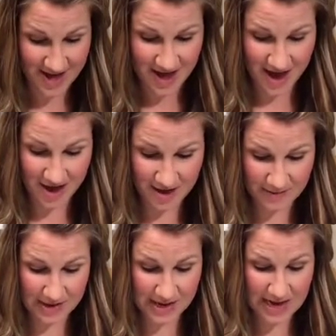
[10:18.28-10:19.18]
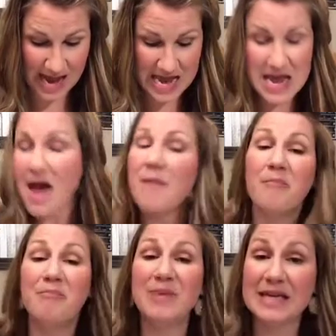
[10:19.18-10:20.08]
And 8
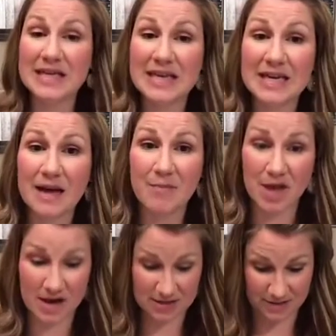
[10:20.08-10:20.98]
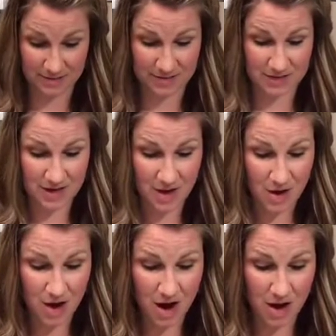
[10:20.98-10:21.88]
billion blossoms
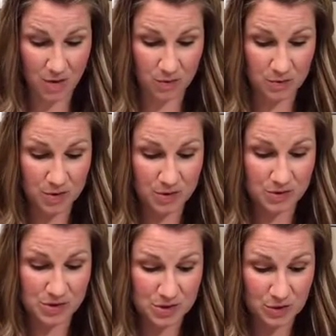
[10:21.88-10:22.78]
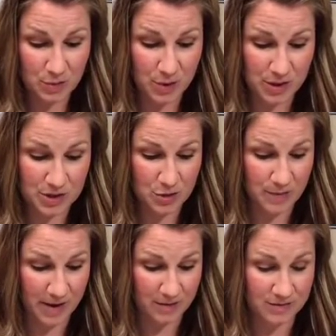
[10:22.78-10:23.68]
will produce 2.2
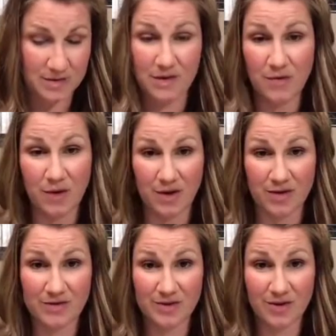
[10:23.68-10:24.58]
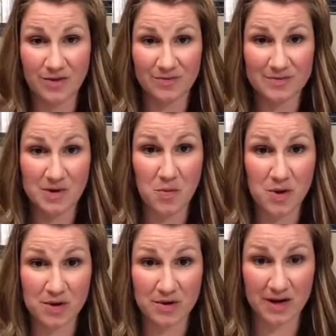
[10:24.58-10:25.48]
pounds of oil. So no
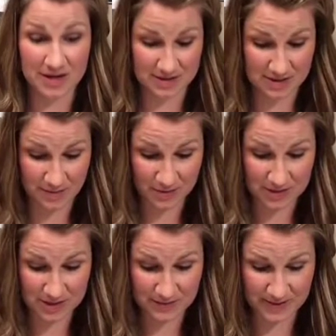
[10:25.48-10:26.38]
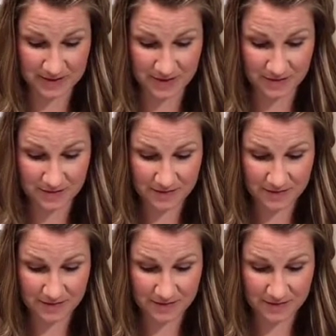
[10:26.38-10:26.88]
wonder it is the most expensive.